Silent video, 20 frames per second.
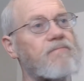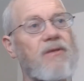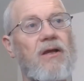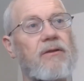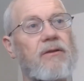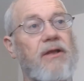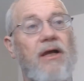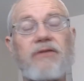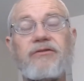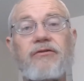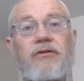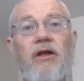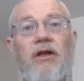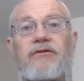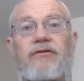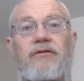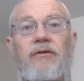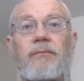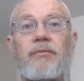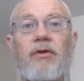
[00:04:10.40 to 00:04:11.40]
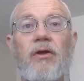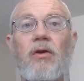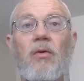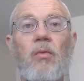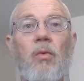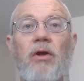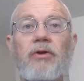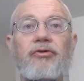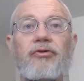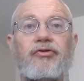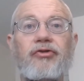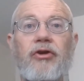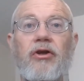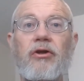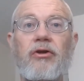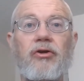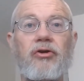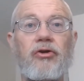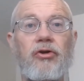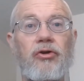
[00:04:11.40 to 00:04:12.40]
That's not something you want to see
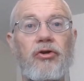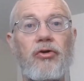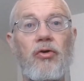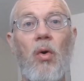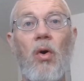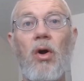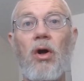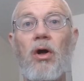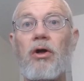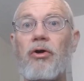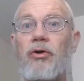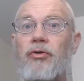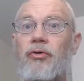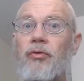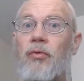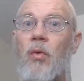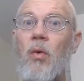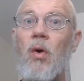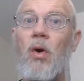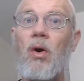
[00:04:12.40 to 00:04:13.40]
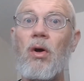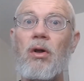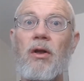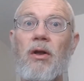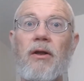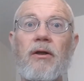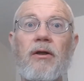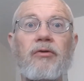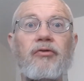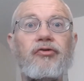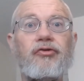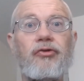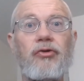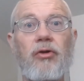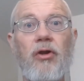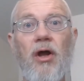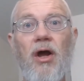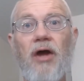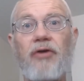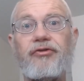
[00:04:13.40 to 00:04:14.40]
in New York or New Orleans or
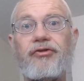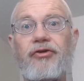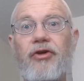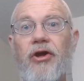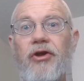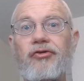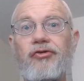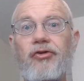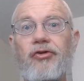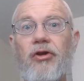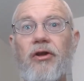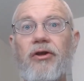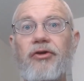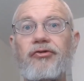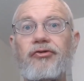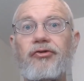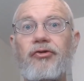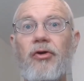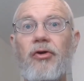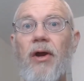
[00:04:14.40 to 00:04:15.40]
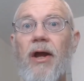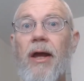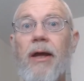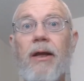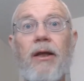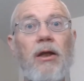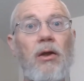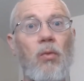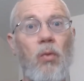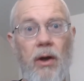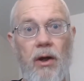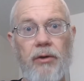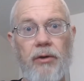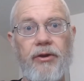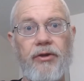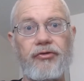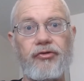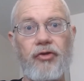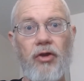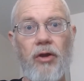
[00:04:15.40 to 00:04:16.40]
Los Angeles or anywhere
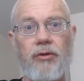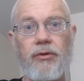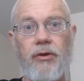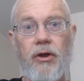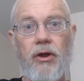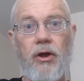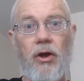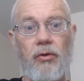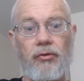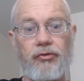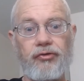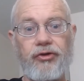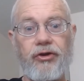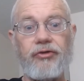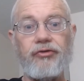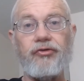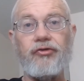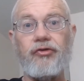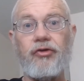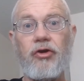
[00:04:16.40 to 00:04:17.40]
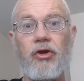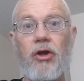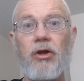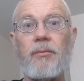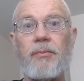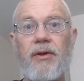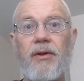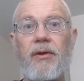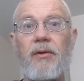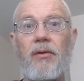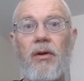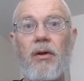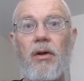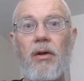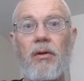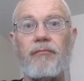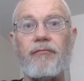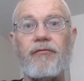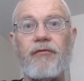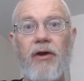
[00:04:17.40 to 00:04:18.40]
that's on the coast. It's going to be
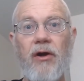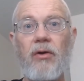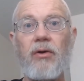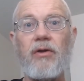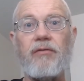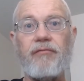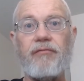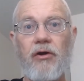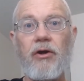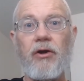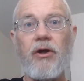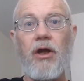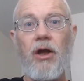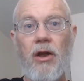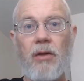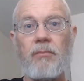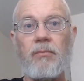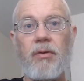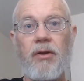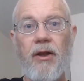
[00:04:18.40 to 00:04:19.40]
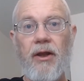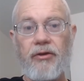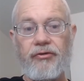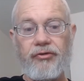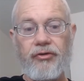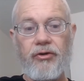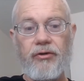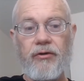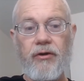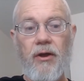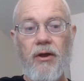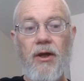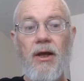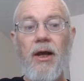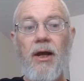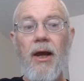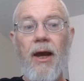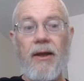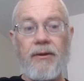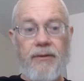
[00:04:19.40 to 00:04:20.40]
very, very unpleasant.
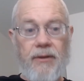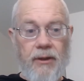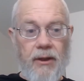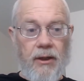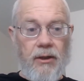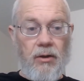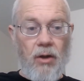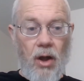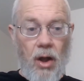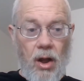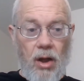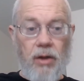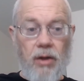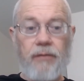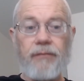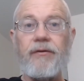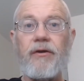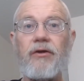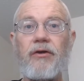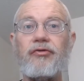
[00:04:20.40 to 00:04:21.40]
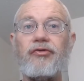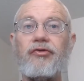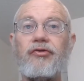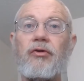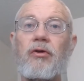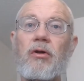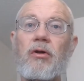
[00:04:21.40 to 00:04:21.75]
And then all of these